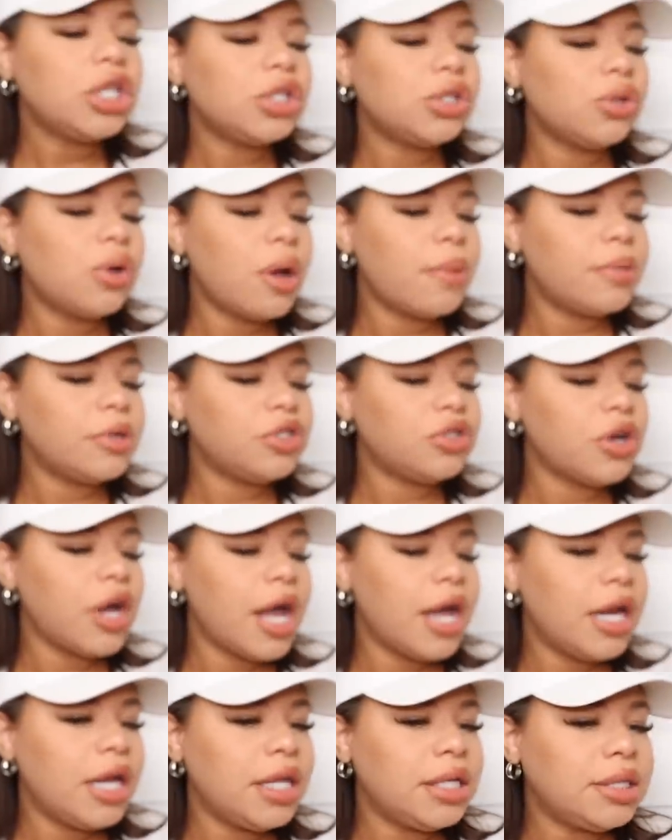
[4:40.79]
So I'm gonna
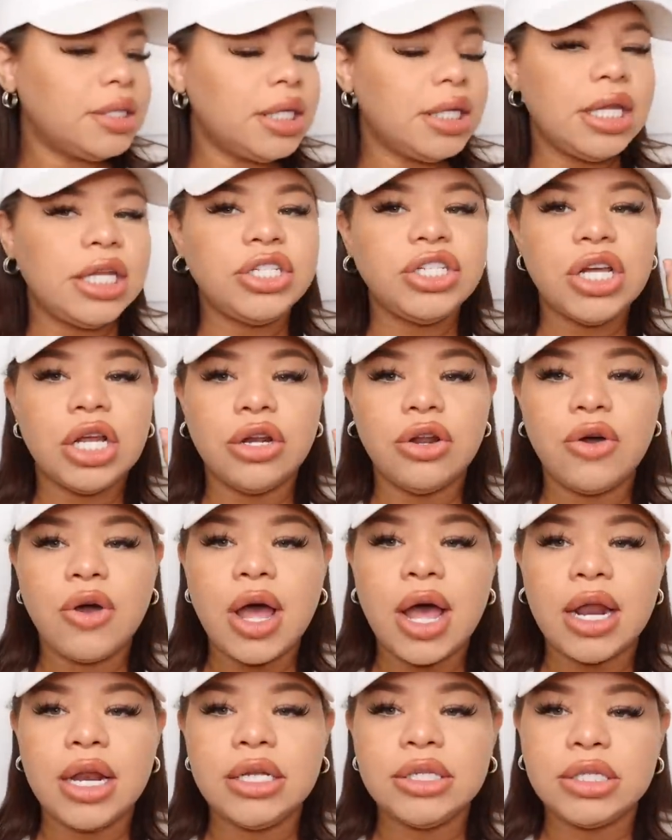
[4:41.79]
try this and let y'all know
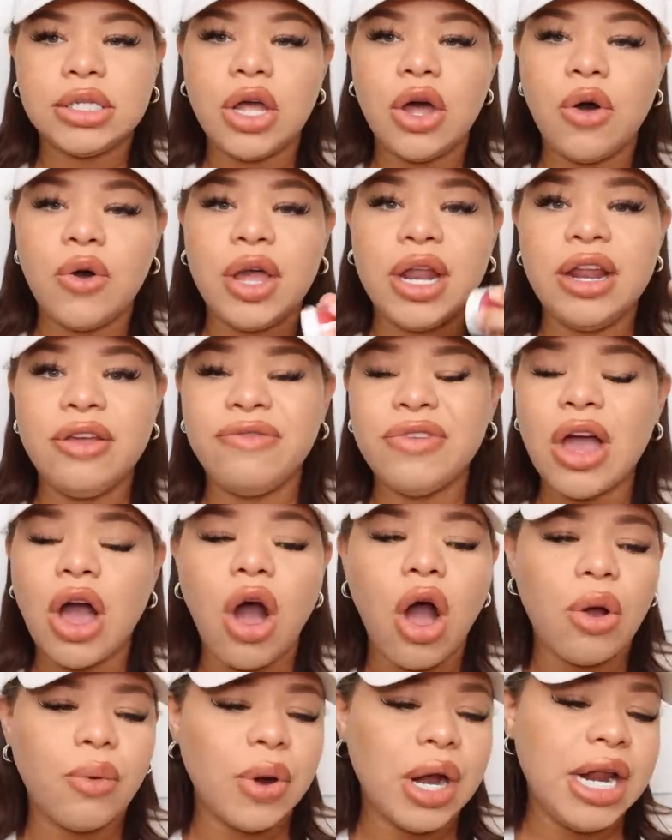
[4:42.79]
how this go. And if
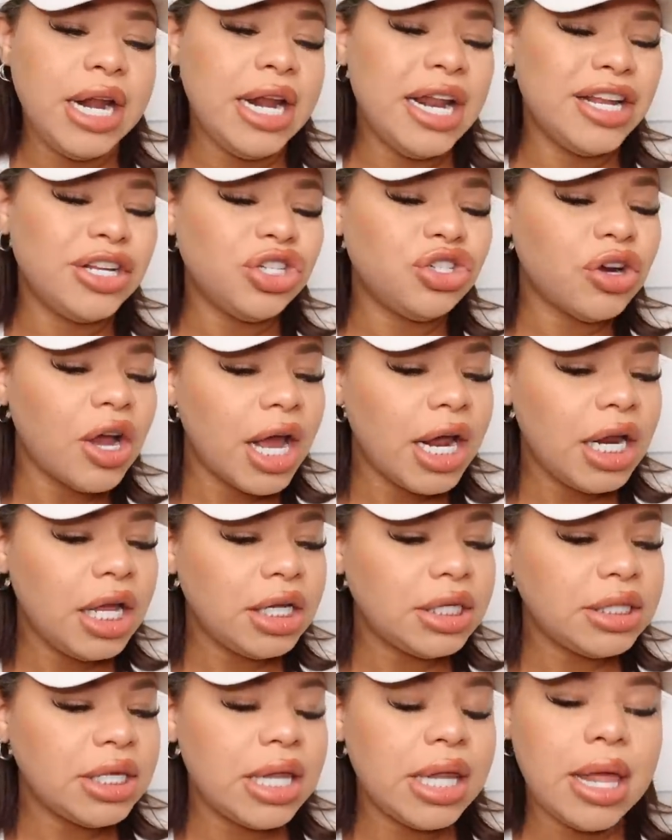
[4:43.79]
y'all already did try
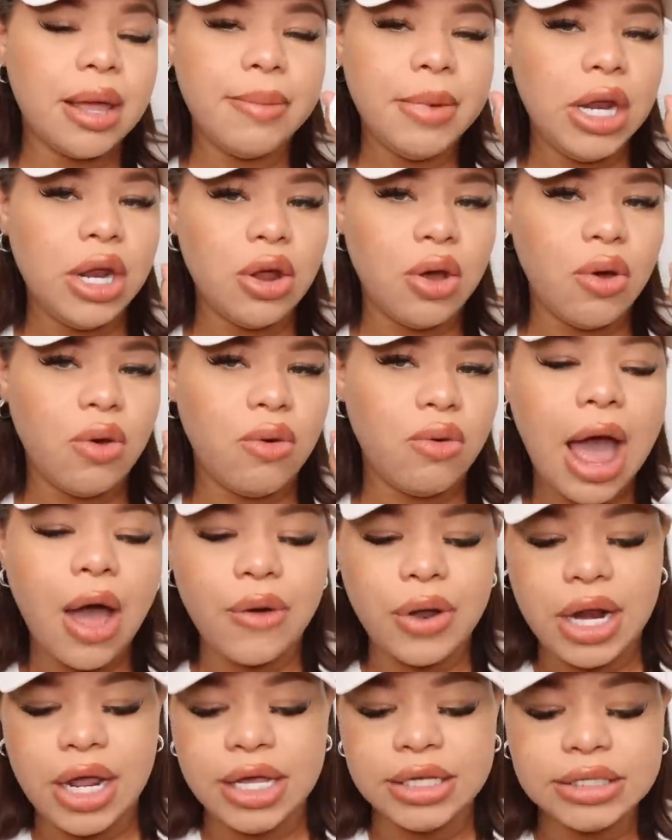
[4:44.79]
this, let me know how
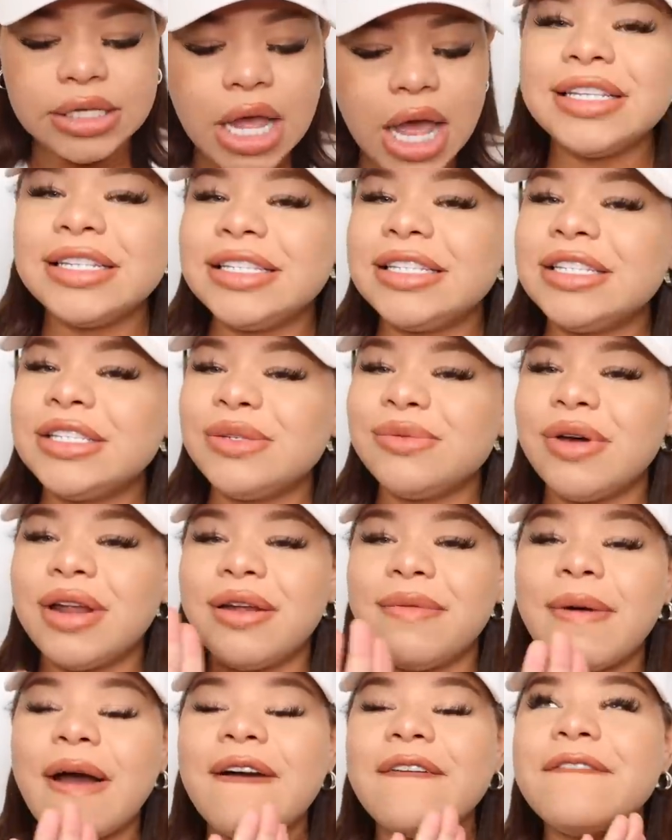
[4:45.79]
it is. This is one
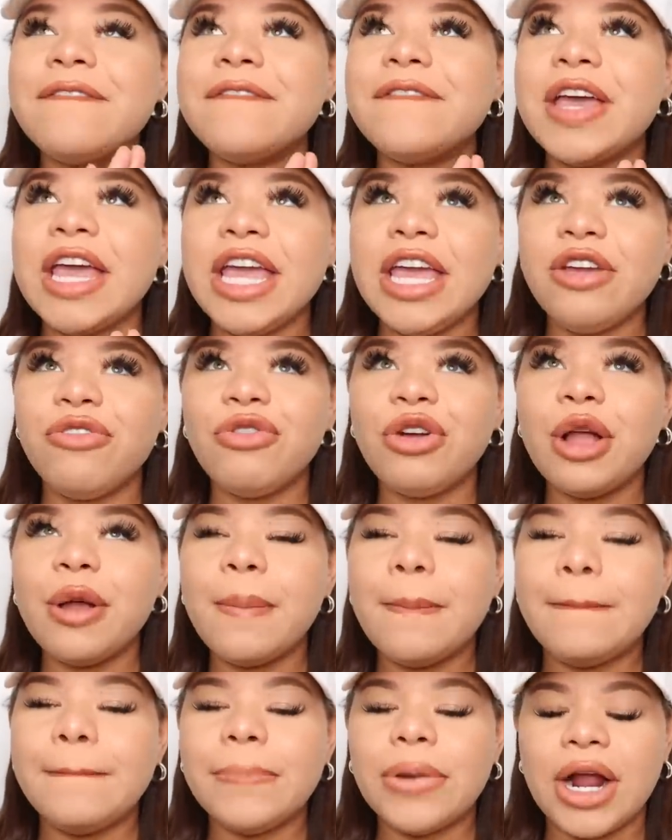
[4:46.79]
of my favorite
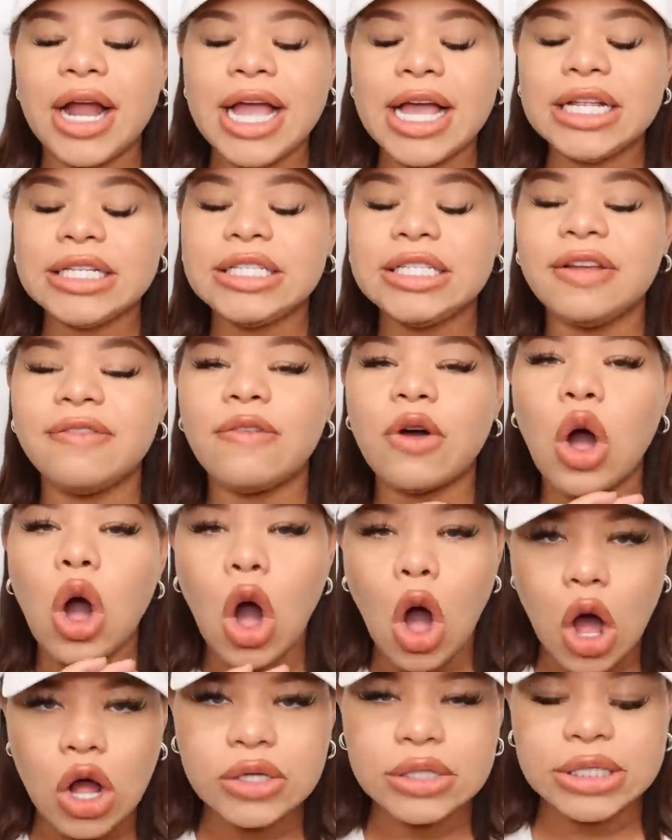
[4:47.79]
brands of
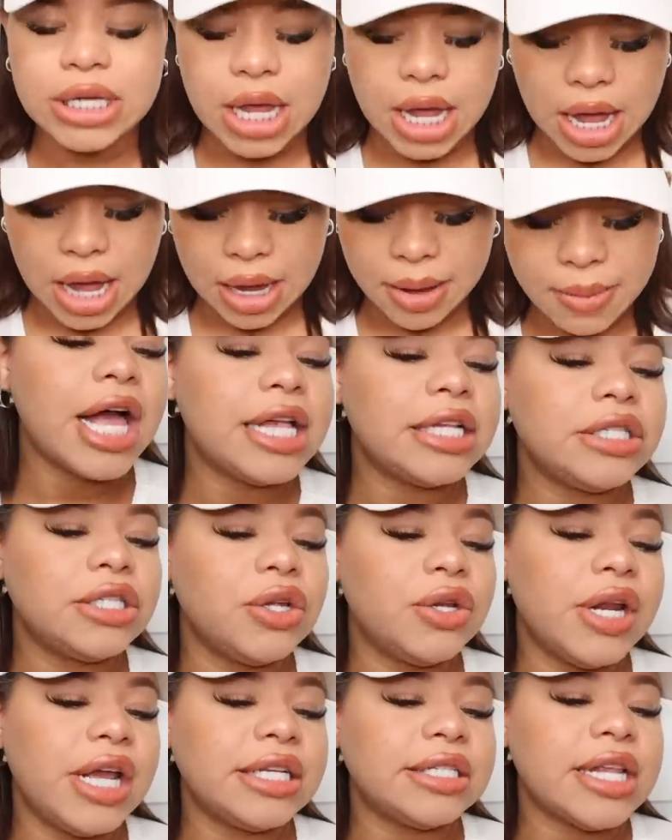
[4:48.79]
all time. Guys,
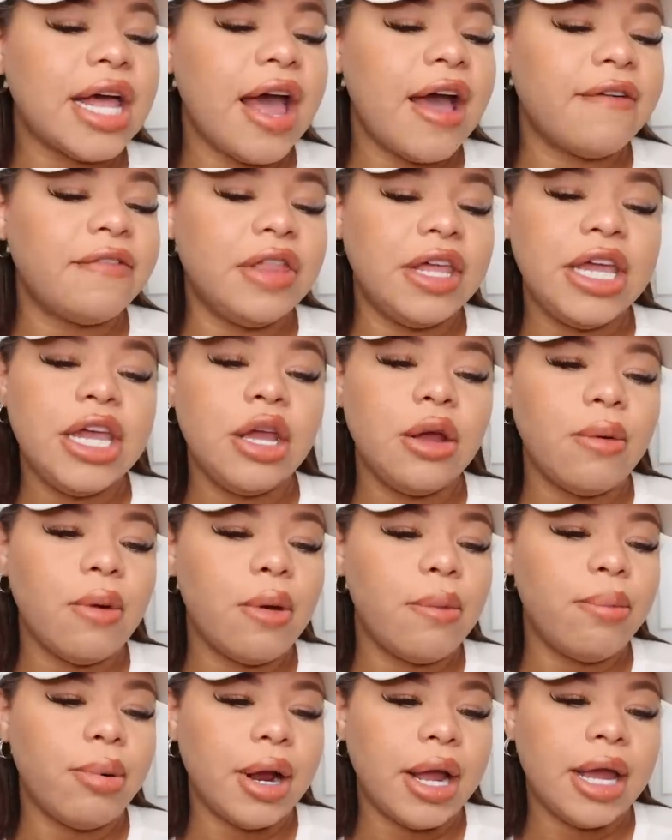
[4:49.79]
so next I have the
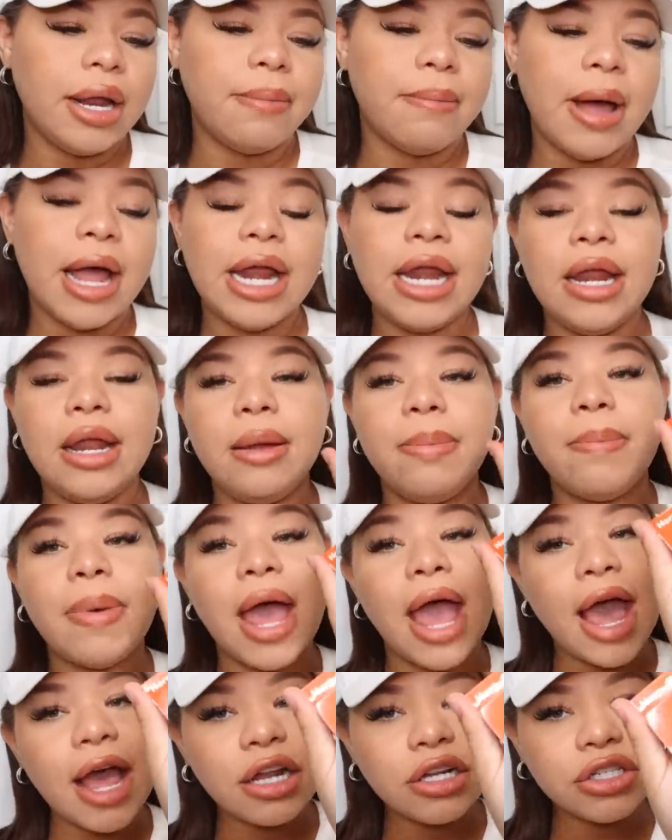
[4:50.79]
Hero Brand Mighty
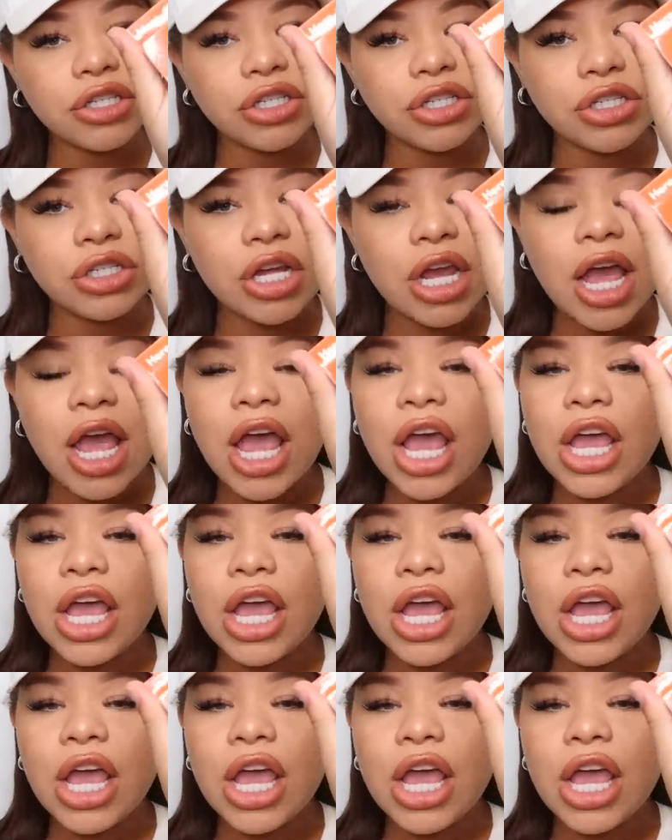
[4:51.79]
Patch.